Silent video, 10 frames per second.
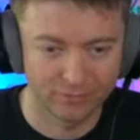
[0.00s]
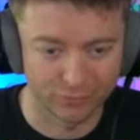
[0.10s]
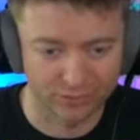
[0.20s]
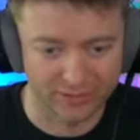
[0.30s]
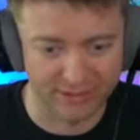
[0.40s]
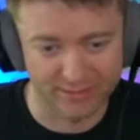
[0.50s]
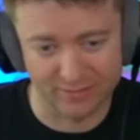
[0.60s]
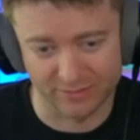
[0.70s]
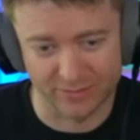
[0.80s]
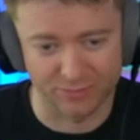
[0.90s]
Rook takes,
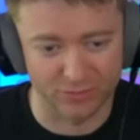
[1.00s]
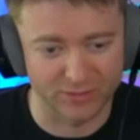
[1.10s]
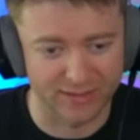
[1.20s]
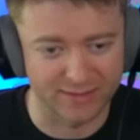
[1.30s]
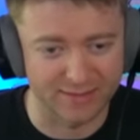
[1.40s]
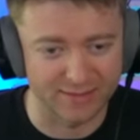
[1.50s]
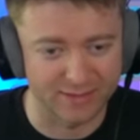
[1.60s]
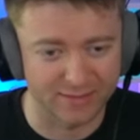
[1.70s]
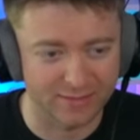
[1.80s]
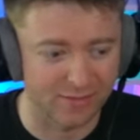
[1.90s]
there is rook takes
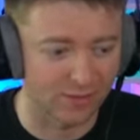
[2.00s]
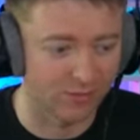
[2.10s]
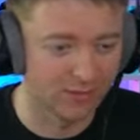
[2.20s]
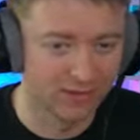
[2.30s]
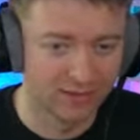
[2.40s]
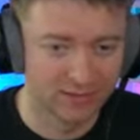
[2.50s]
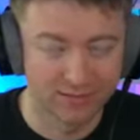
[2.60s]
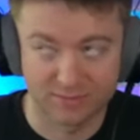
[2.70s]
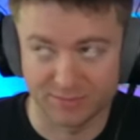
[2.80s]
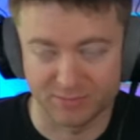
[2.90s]
e6, so
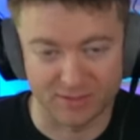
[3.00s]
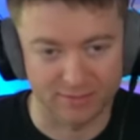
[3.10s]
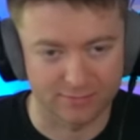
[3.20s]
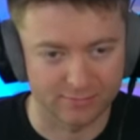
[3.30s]
let's be